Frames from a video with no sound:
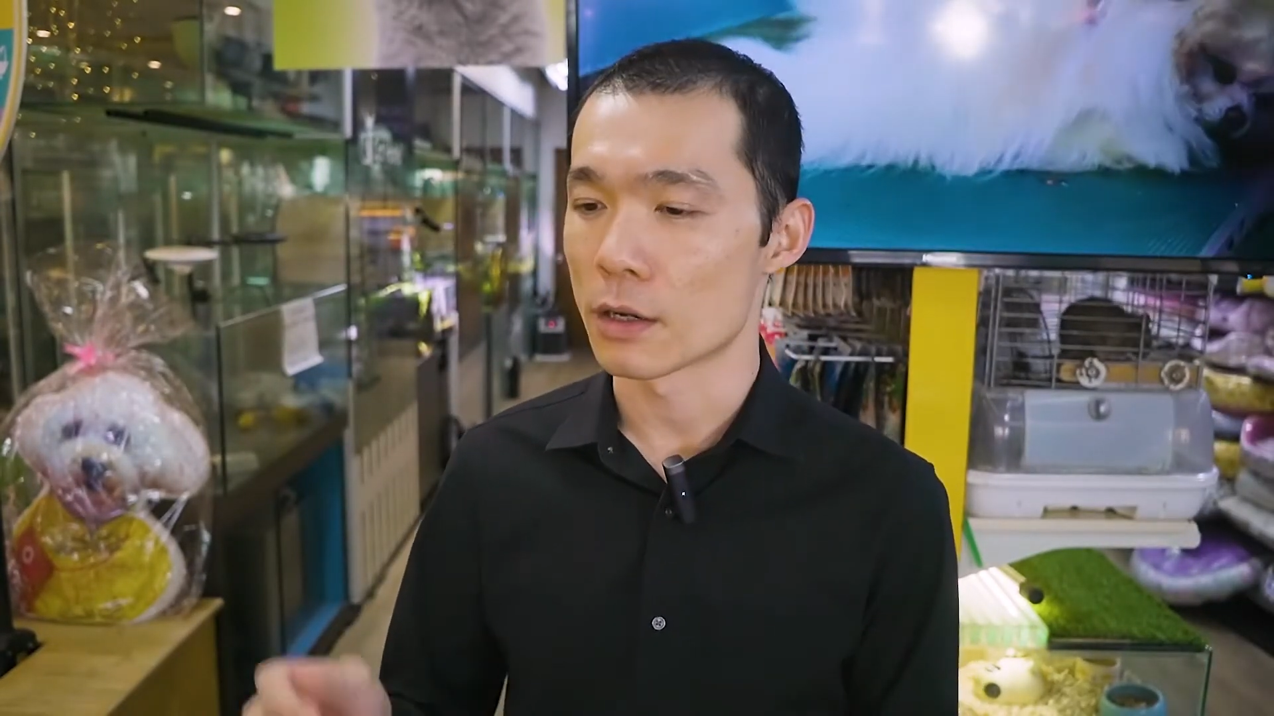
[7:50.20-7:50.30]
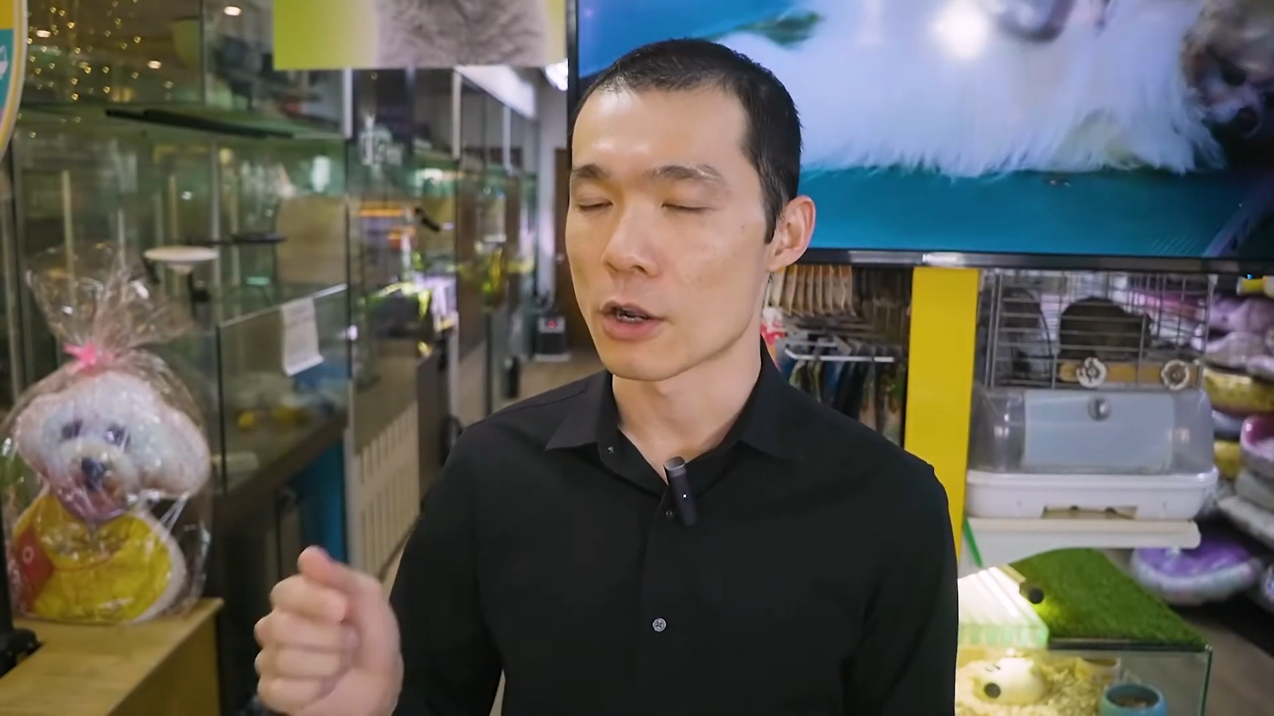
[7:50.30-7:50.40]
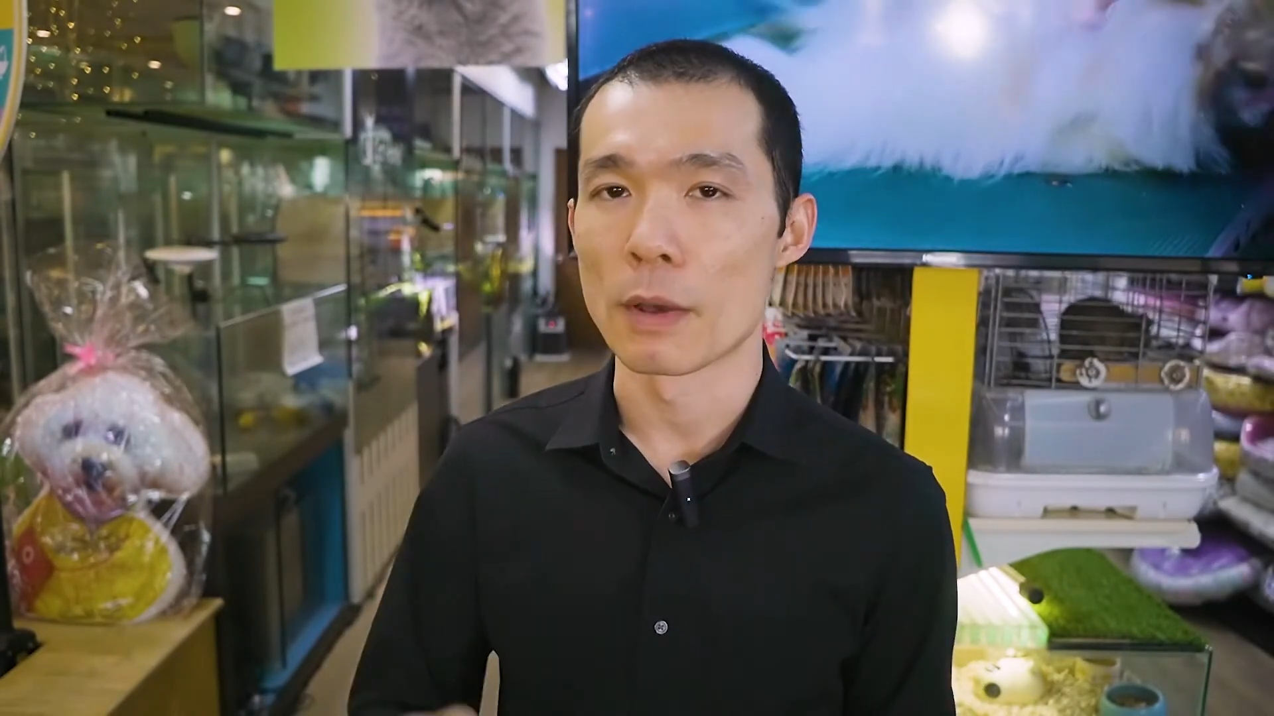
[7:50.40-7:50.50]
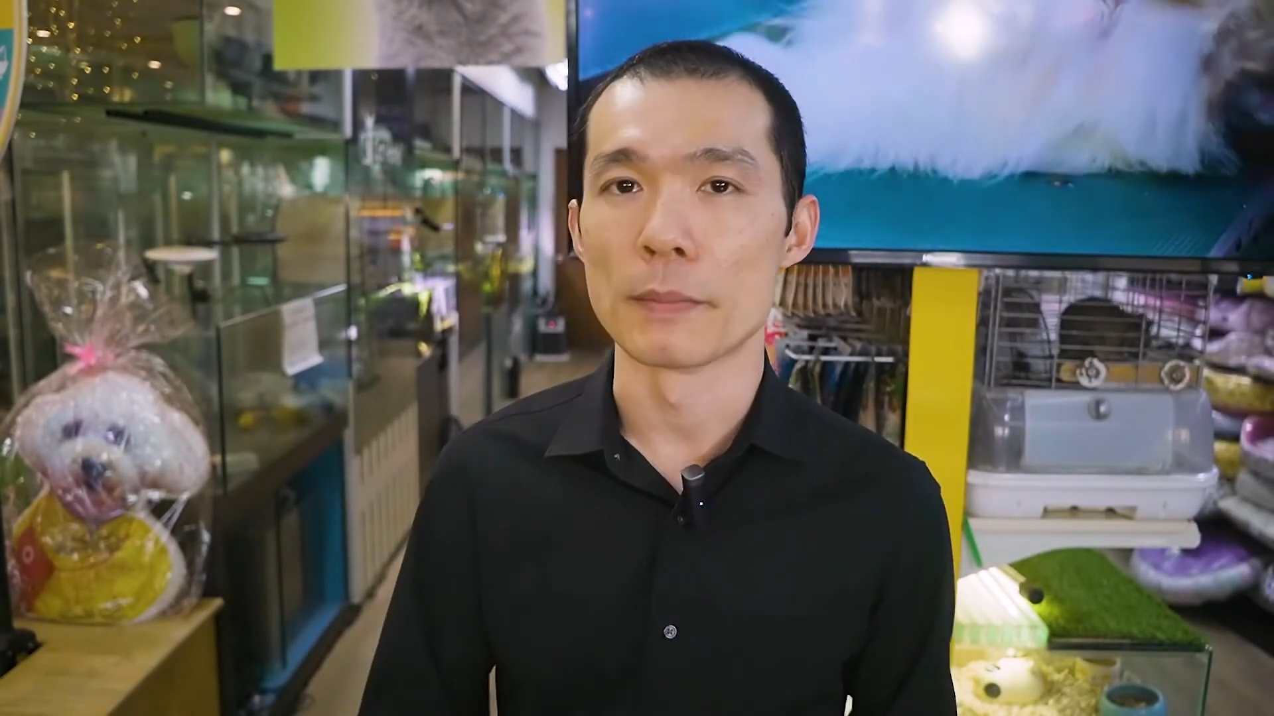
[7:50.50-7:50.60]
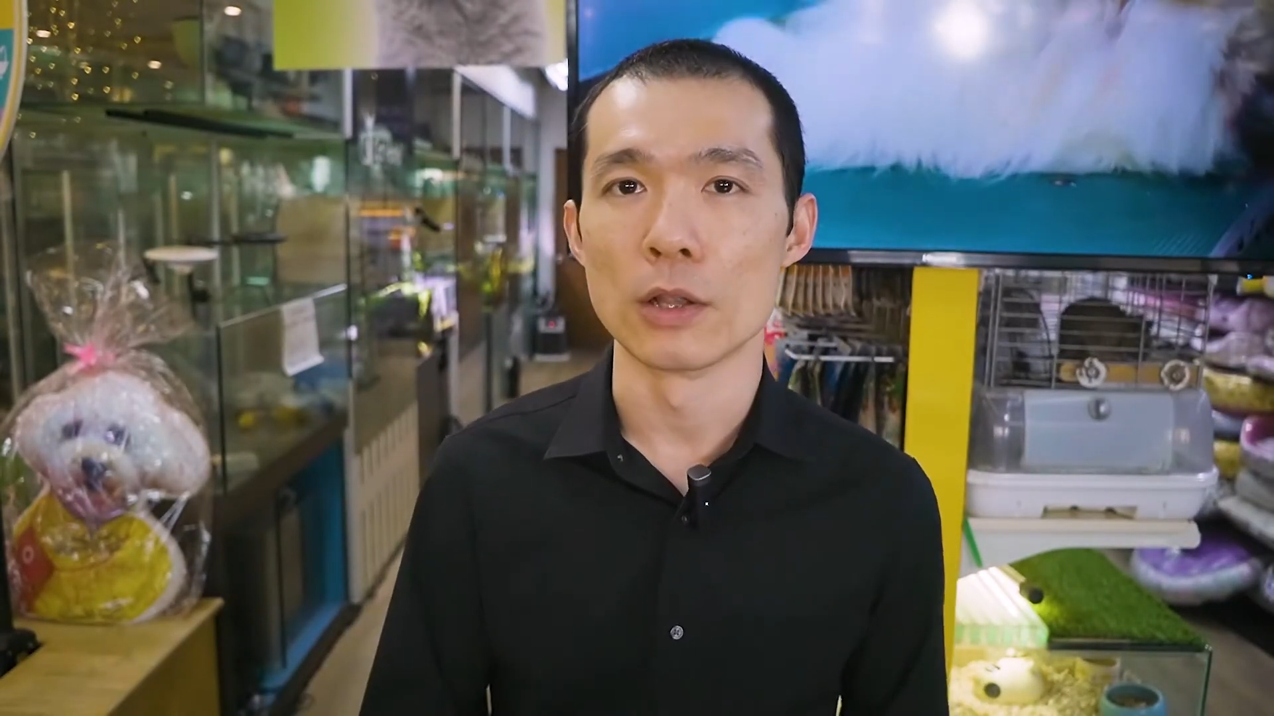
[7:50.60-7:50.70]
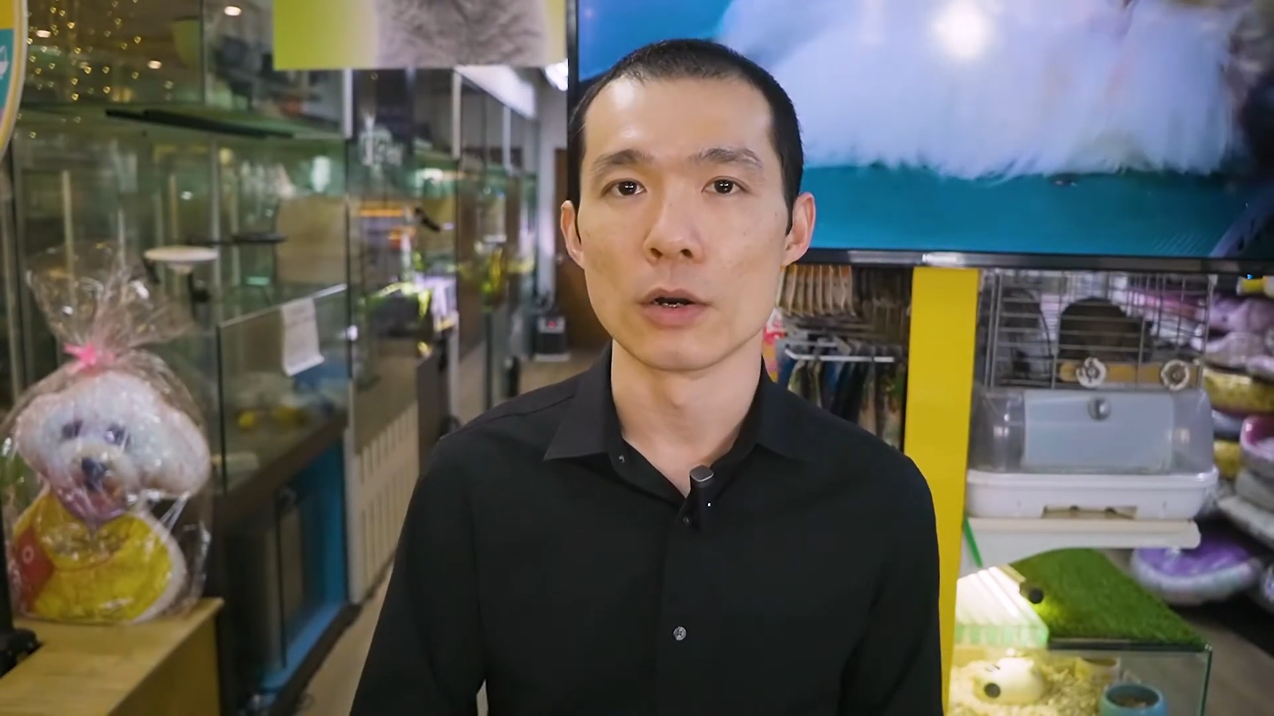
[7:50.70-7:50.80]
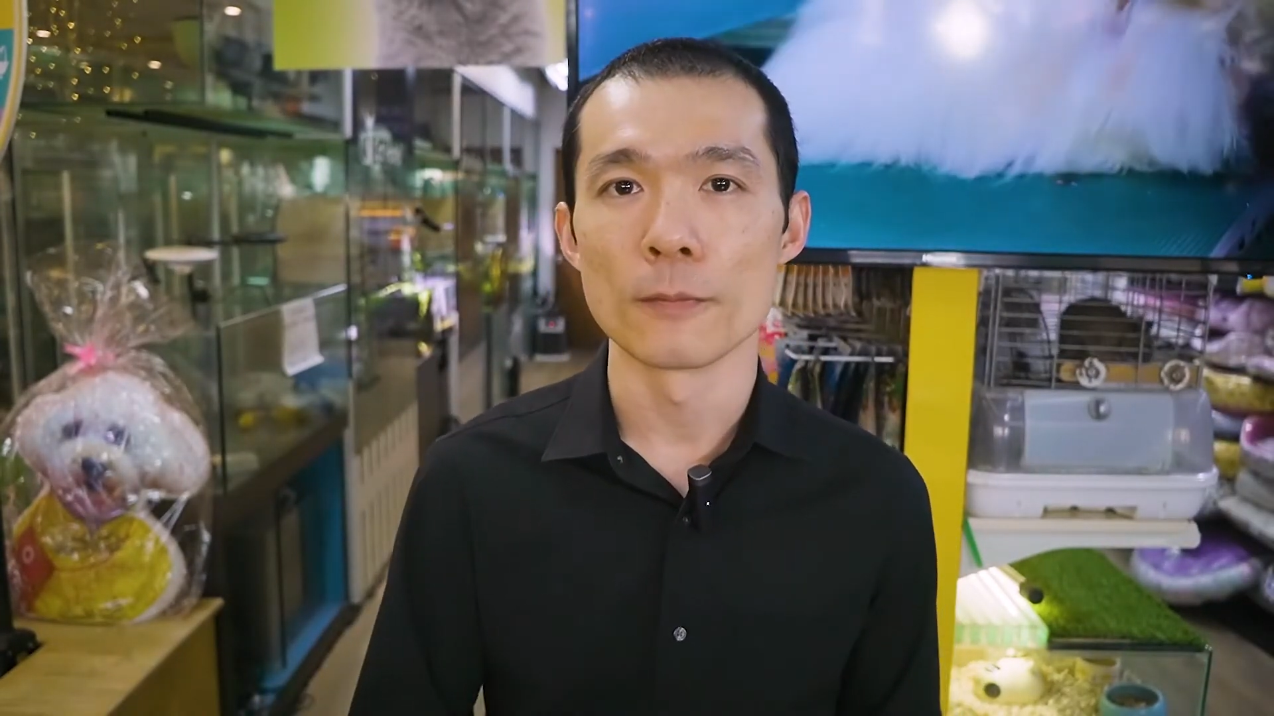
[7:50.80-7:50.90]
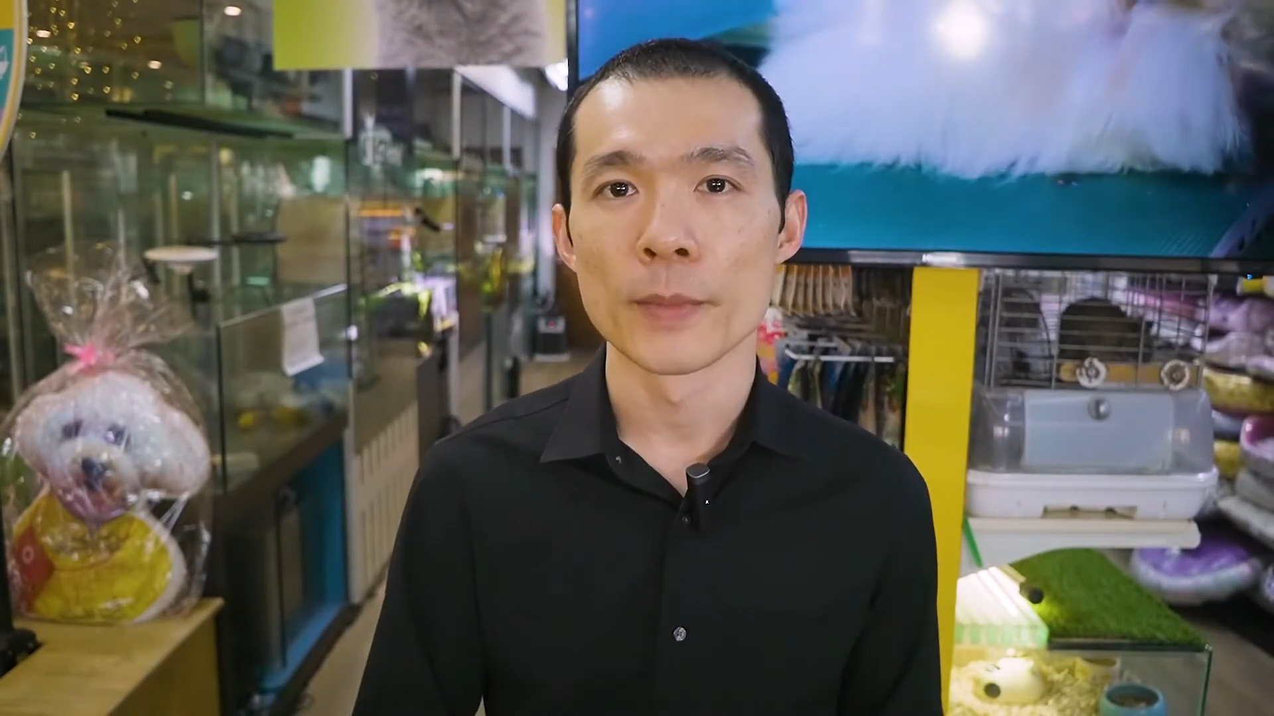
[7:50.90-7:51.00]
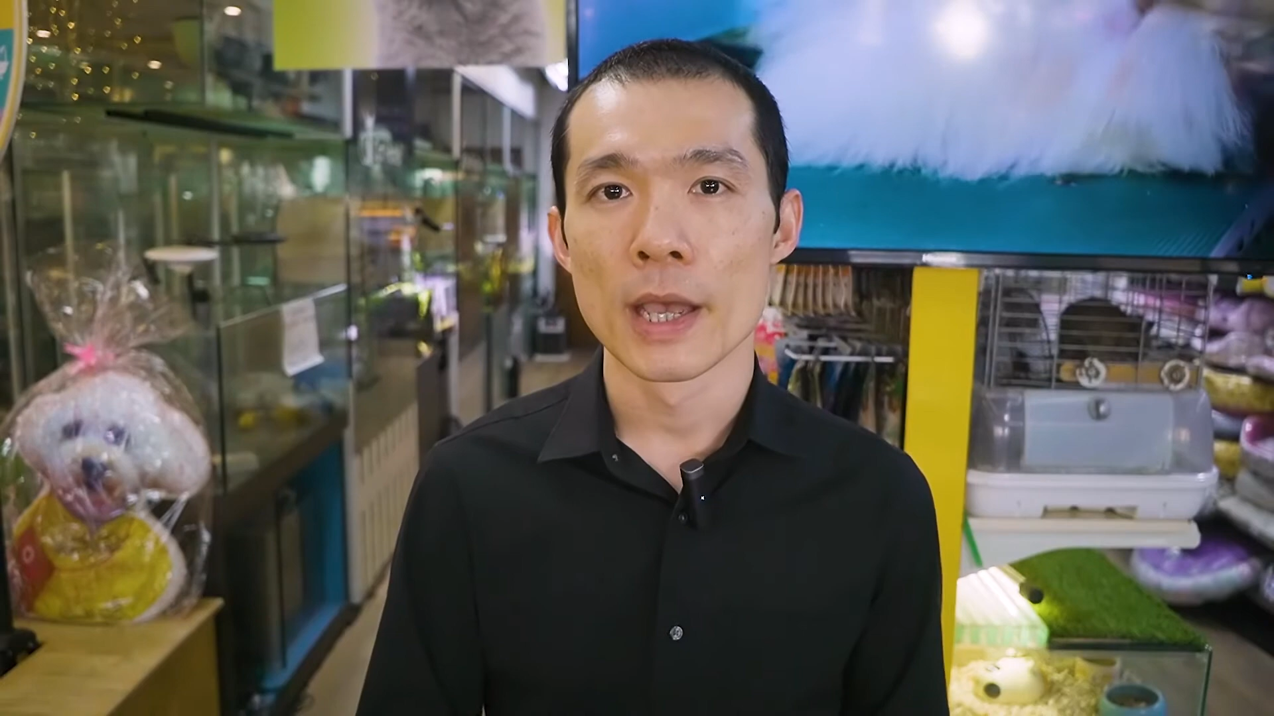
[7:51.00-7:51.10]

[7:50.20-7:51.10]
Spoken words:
comment below.